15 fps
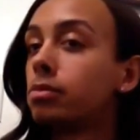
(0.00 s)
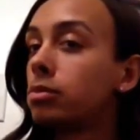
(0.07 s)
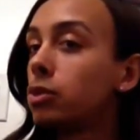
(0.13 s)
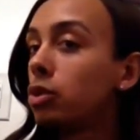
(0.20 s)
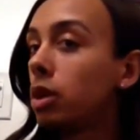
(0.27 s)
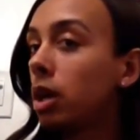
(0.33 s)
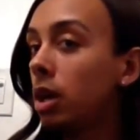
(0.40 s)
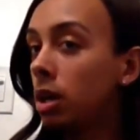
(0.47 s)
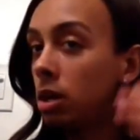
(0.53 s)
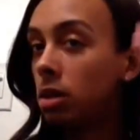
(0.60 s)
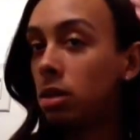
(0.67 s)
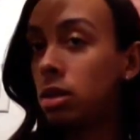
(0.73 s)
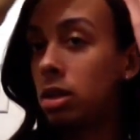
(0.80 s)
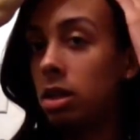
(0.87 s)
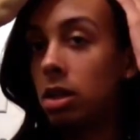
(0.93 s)
you can't
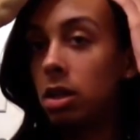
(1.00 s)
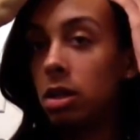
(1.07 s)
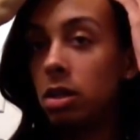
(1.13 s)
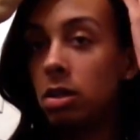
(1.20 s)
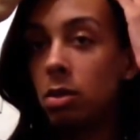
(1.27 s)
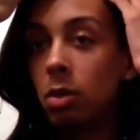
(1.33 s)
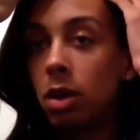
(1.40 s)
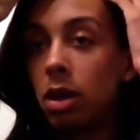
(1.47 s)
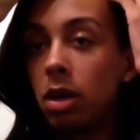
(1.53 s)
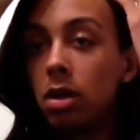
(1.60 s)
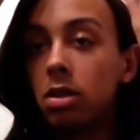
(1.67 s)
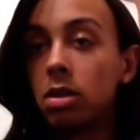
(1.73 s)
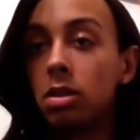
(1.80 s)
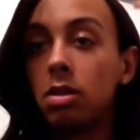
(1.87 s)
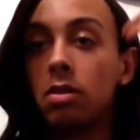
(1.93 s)
see it either way,
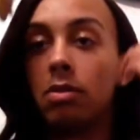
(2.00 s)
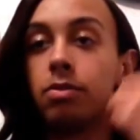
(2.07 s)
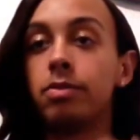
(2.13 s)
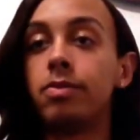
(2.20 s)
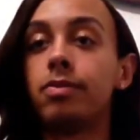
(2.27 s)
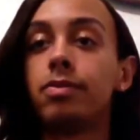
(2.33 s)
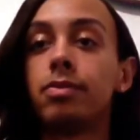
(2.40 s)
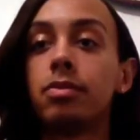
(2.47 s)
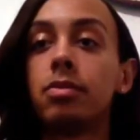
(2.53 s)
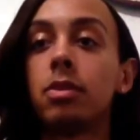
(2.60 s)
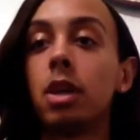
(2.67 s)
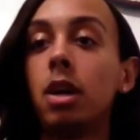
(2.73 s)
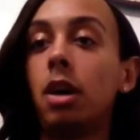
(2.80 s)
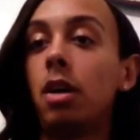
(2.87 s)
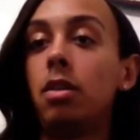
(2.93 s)
so
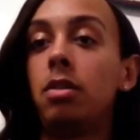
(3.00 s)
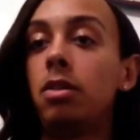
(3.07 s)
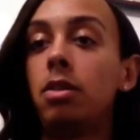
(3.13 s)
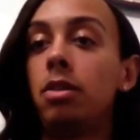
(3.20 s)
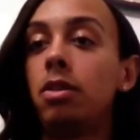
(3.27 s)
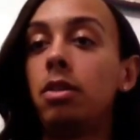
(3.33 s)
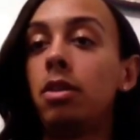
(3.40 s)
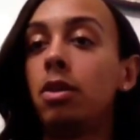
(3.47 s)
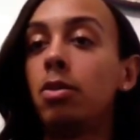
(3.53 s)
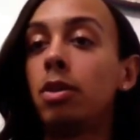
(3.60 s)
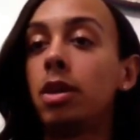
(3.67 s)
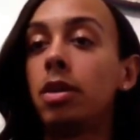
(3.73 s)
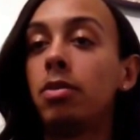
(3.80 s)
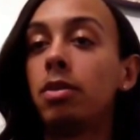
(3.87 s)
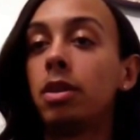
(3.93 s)
like
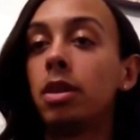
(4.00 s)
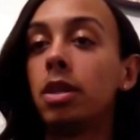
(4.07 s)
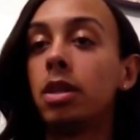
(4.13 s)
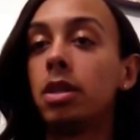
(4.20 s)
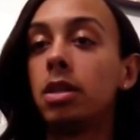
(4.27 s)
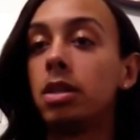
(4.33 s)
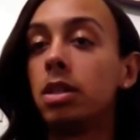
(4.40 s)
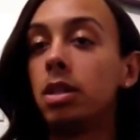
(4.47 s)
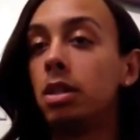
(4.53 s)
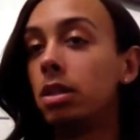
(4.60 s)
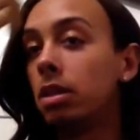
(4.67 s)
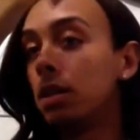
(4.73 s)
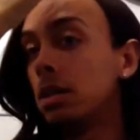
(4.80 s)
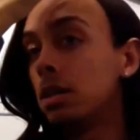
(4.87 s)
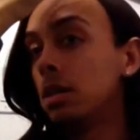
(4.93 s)
nobody really can see
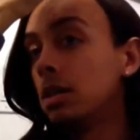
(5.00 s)
the